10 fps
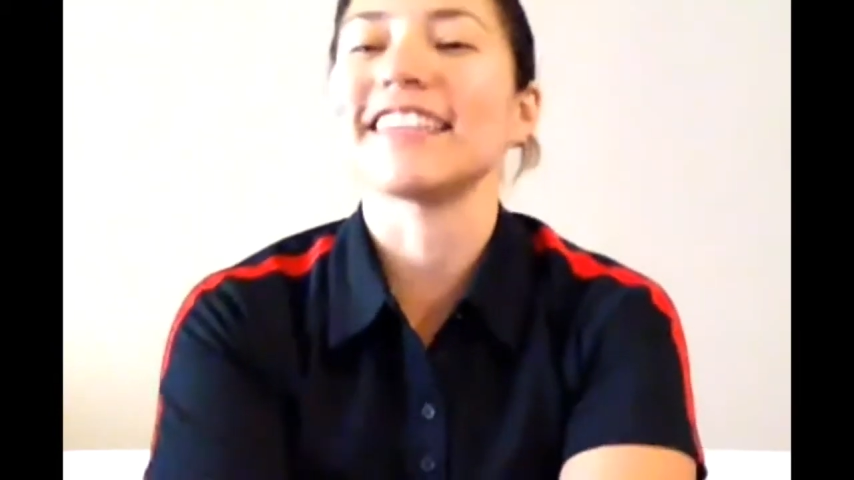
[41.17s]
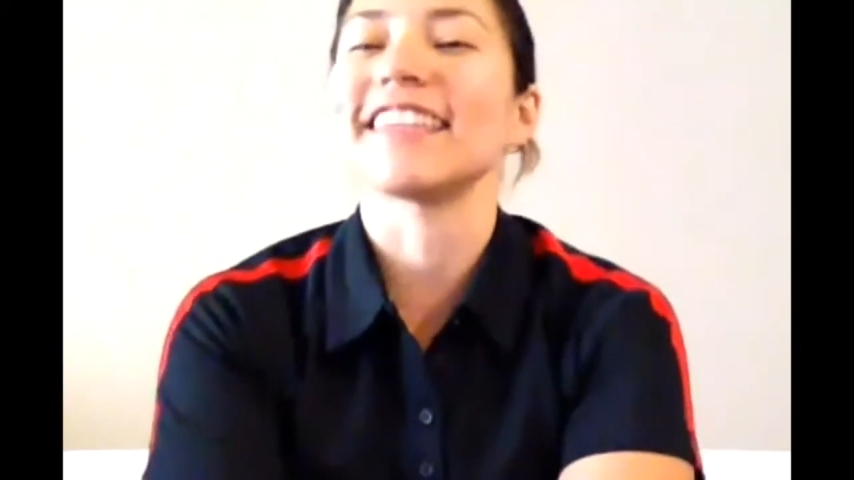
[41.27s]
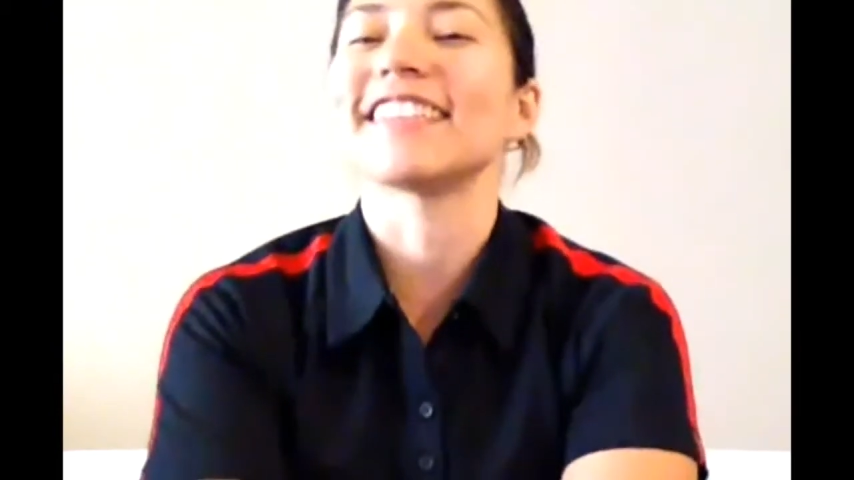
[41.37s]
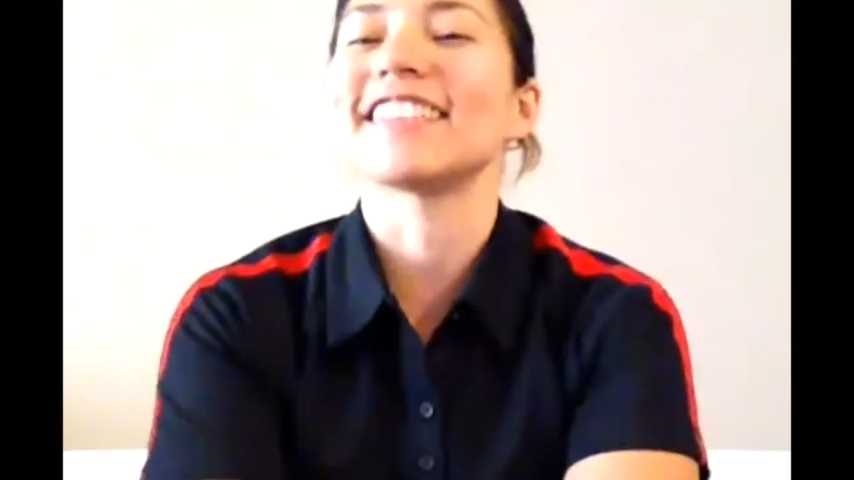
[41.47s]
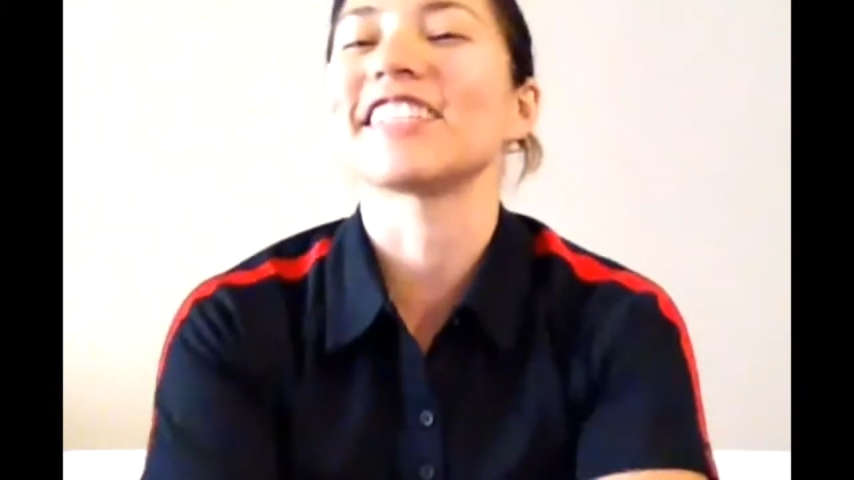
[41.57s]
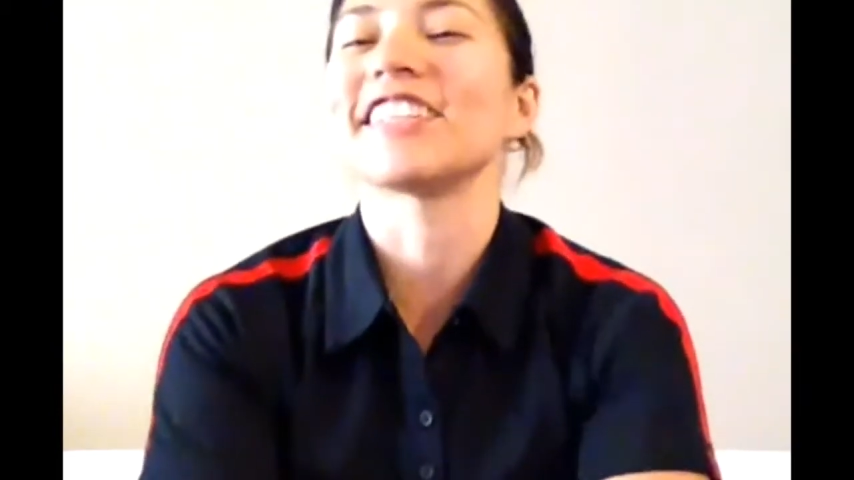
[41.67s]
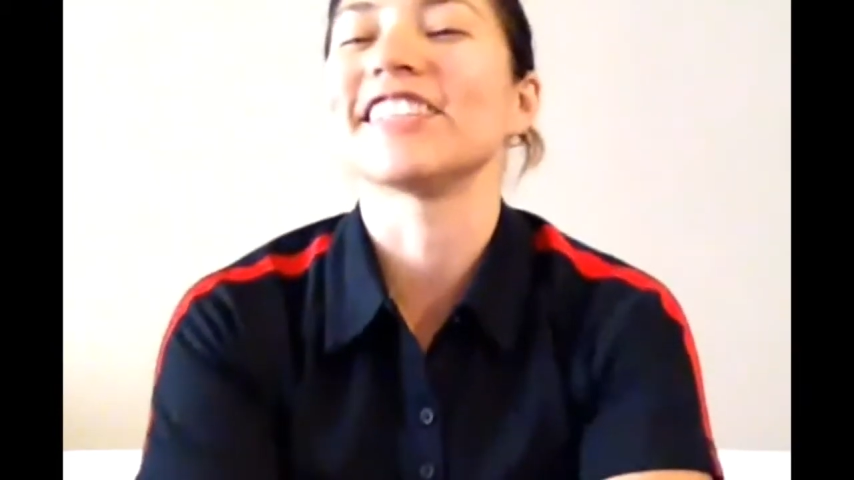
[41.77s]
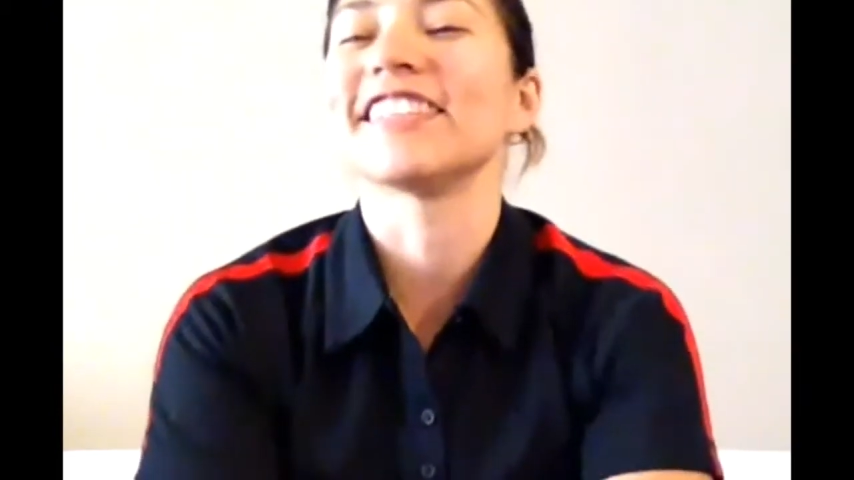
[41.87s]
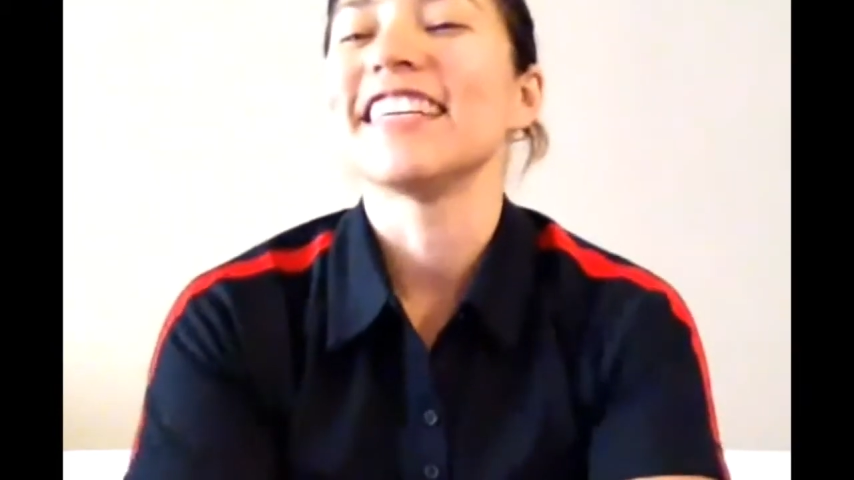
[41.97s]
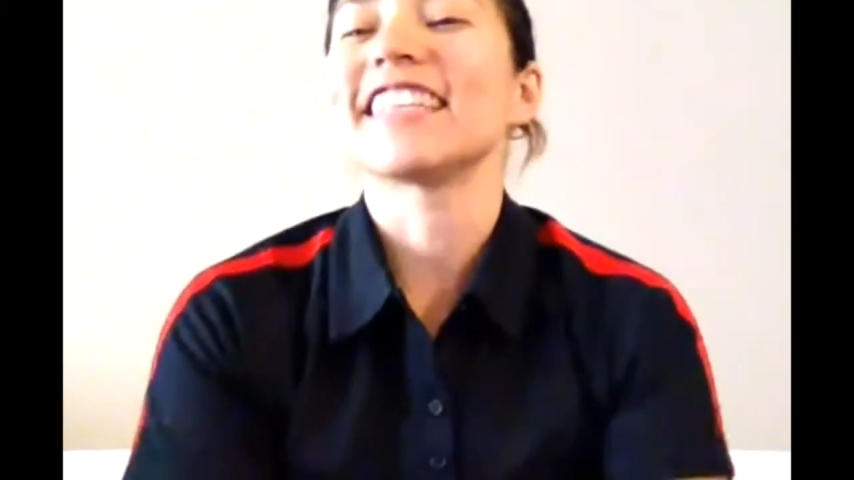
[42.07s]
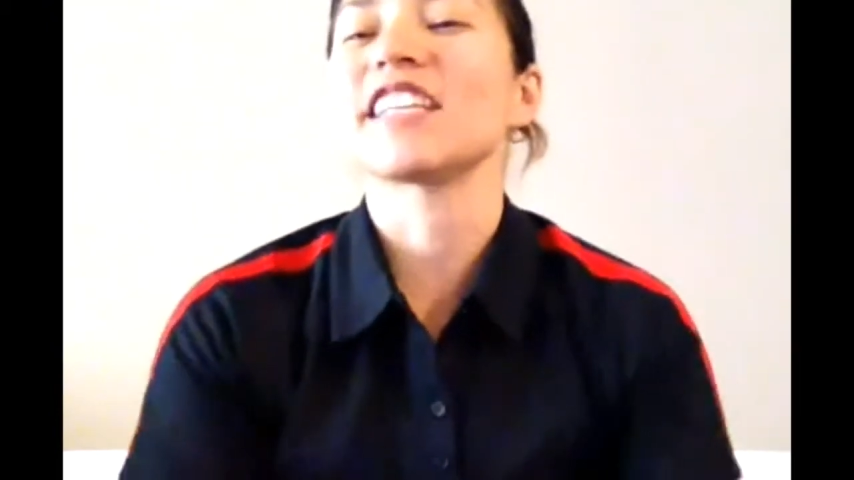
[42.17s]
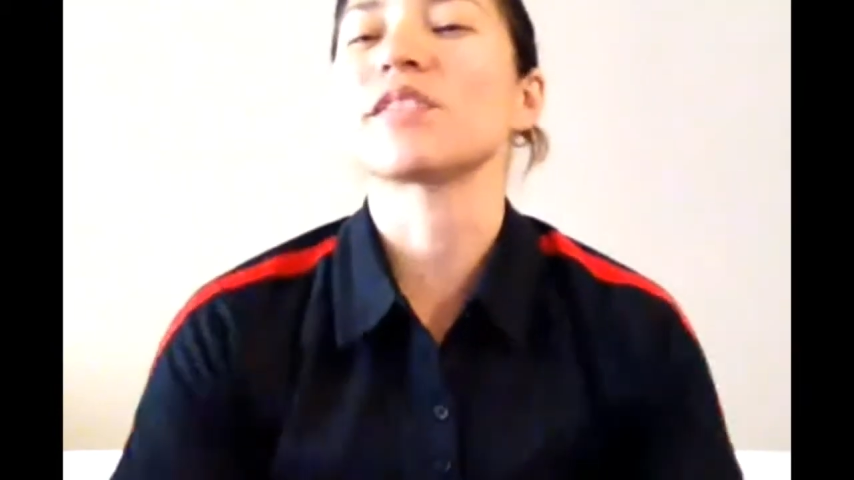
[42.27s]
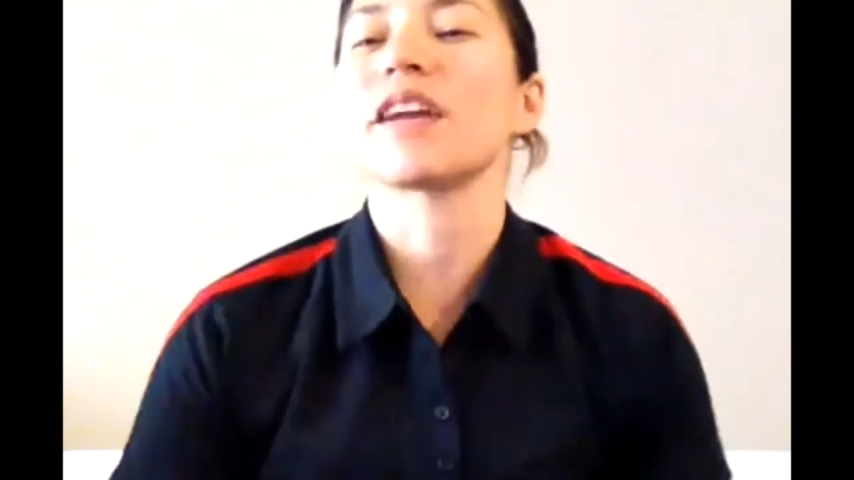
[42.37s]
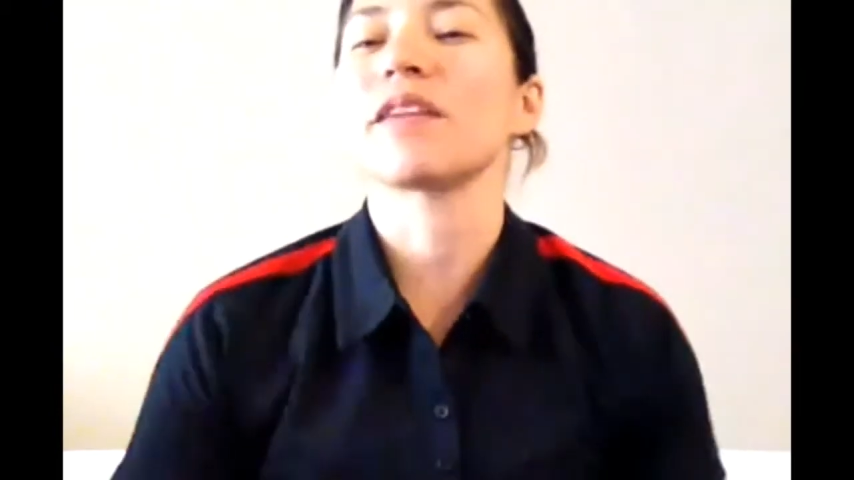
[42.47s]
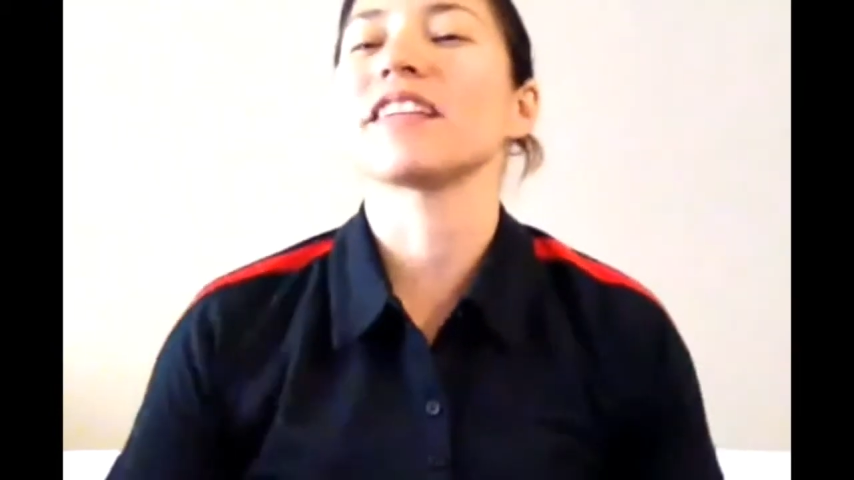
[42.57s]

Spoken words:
I'm glad I did. So